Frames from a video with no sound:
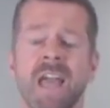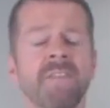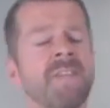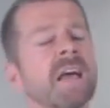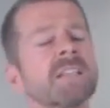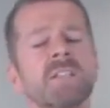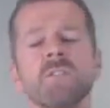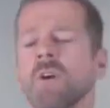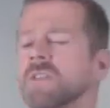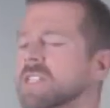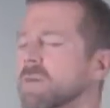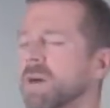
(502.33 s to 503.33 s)
And that's
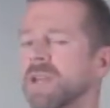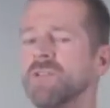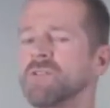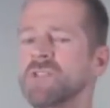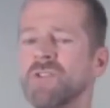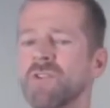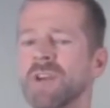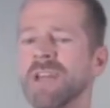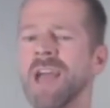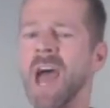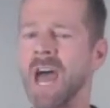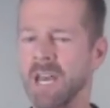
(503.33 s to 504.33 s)
not somebody who's doing
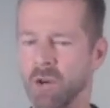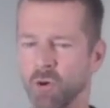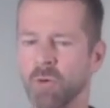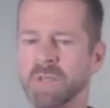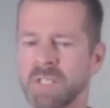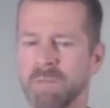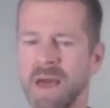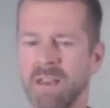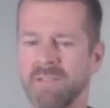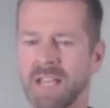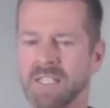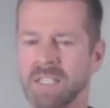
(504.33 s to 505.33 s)
an enormous amount
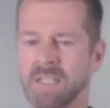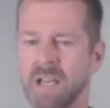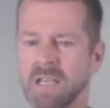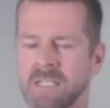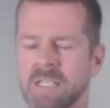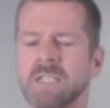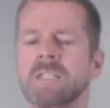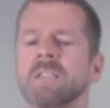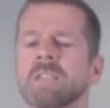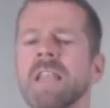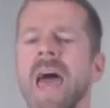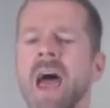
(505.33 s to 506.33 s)
of exercise, just
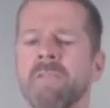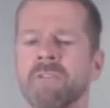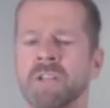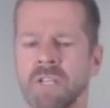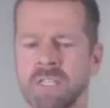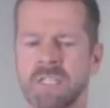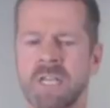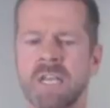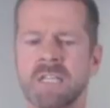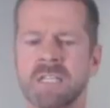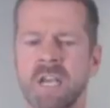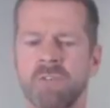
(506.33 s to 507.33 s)
as an average
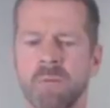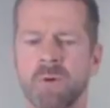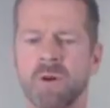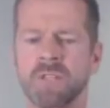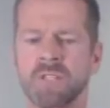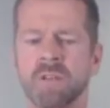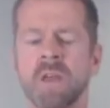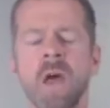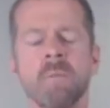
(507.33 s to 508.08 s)
sedentary person.